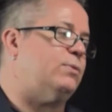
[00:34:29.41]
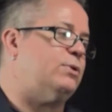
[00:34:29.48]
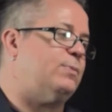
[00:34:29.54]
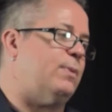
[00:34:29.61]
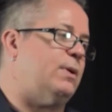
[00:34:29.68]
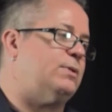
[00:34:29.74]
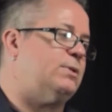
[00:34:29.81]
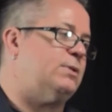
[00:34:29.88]

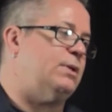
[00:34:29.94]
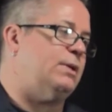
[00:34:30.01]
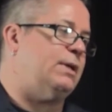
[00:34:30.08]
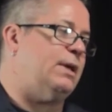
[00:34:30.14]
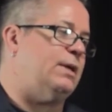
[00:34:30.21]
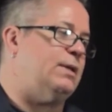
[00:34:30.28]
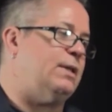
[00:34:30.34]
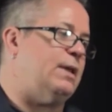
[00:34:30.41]
responses
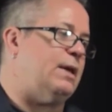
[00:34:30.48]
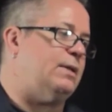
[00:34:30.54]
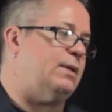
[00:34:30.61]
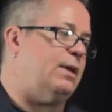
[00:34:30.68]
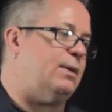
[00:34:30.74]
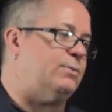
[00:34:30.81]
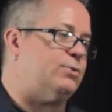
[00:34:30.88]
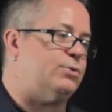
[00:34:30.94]
indicate that
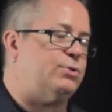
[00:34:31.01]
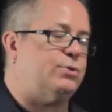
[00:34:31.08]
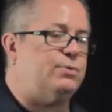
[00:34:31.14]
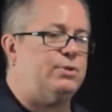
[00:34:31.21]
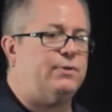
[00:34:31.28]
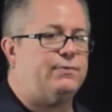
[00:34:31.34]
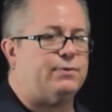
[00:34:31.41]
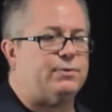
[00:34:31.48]
the items are too
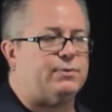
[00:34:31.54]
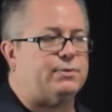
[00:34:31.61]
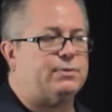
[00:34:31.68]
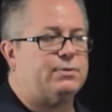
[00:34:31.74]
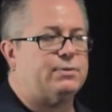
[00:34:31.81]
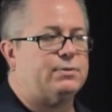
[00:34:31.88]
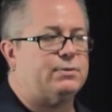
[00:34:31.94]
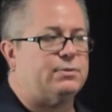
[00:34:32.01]

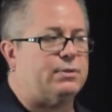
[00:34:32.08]
difficult.